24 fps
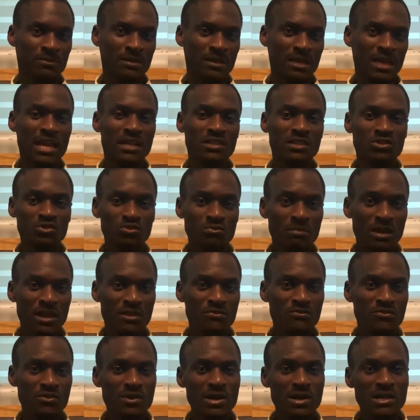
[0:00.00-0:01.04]
And to my
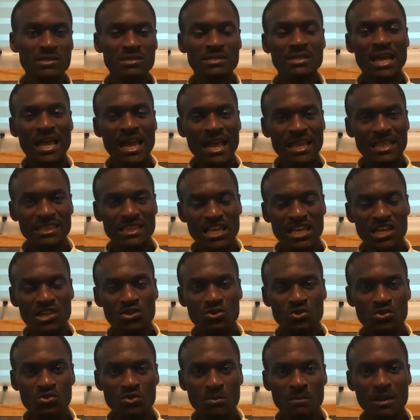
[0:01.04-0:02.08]
viewers, thank you
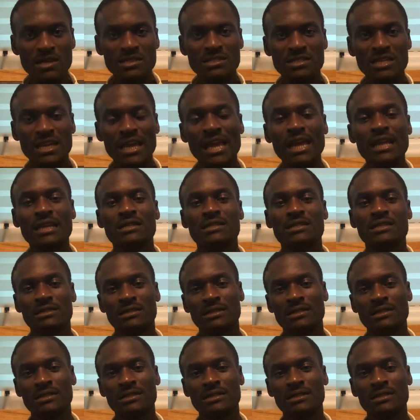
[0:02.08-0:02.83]
so much, and